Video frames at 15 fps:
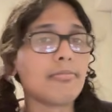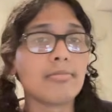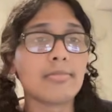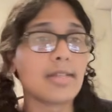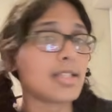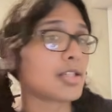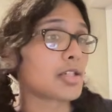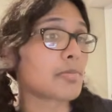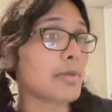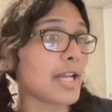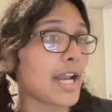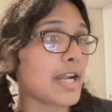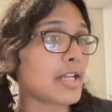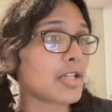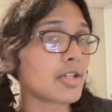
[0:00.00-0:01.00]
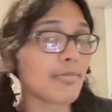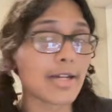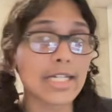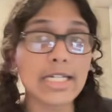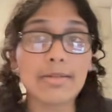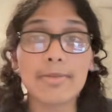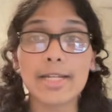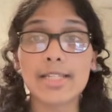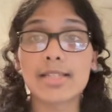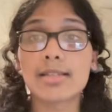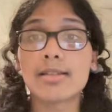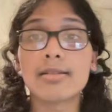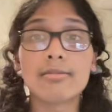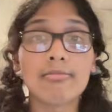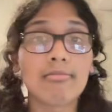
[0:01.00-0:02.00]
It's just been added to my database.
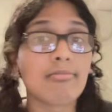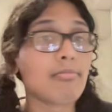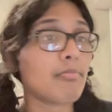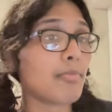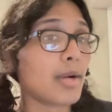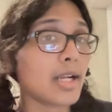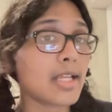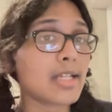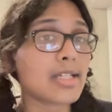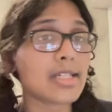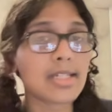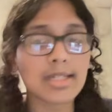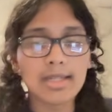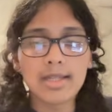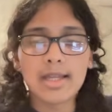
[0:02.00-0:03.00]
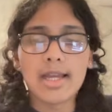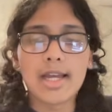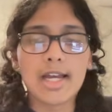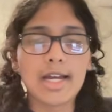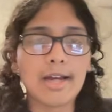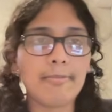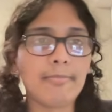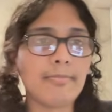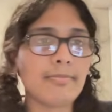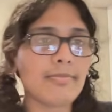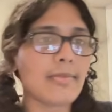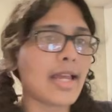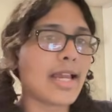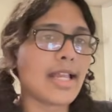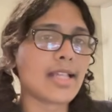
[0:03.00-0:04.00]
Brilliant.
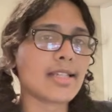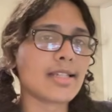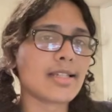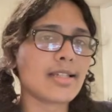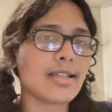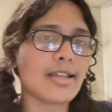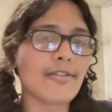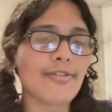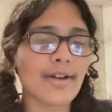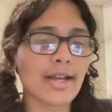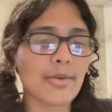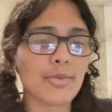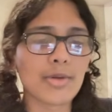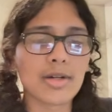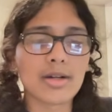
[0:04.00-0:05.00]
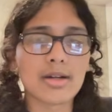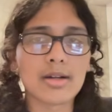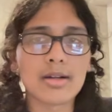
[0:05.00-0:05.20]
And if I were